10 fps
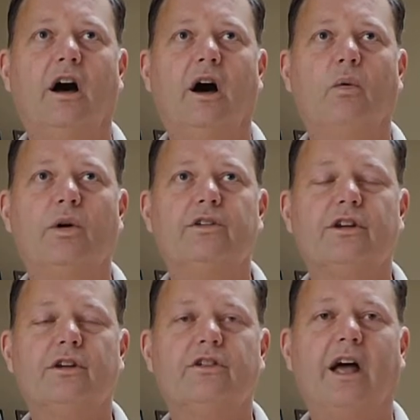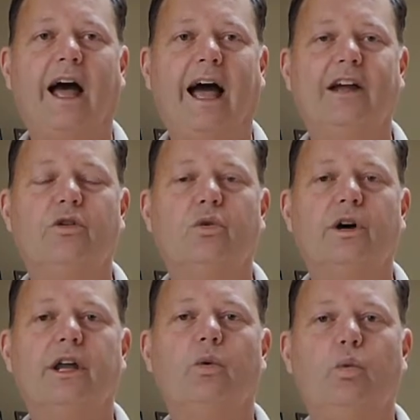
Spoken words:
which is I do it,